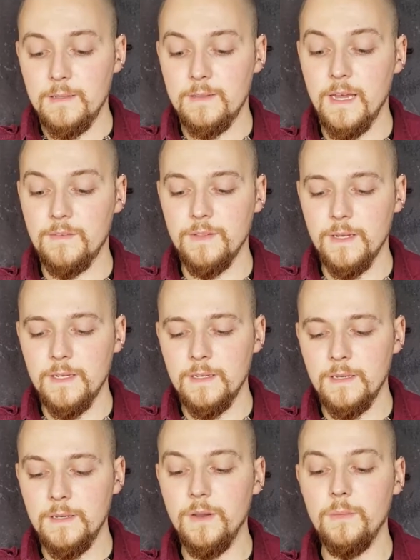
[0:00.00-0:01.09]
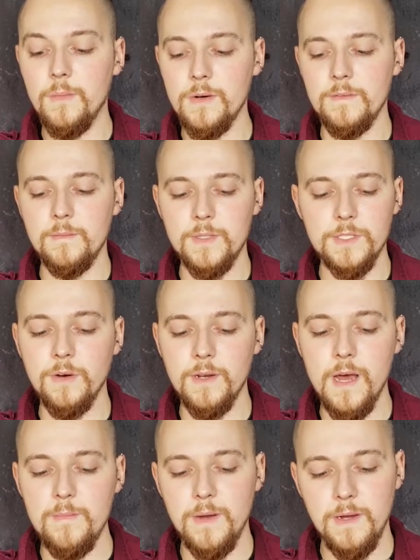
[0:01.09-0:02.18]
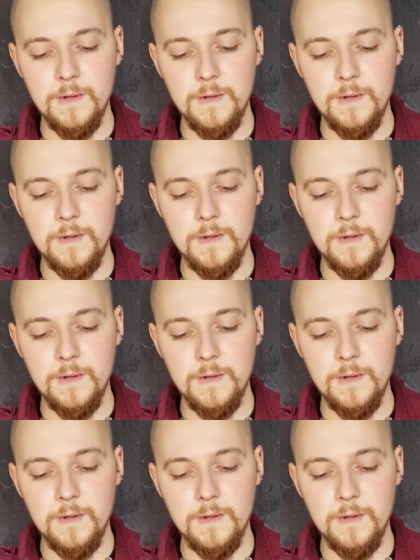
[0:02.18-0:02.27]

Thankfully, no more of them showed up.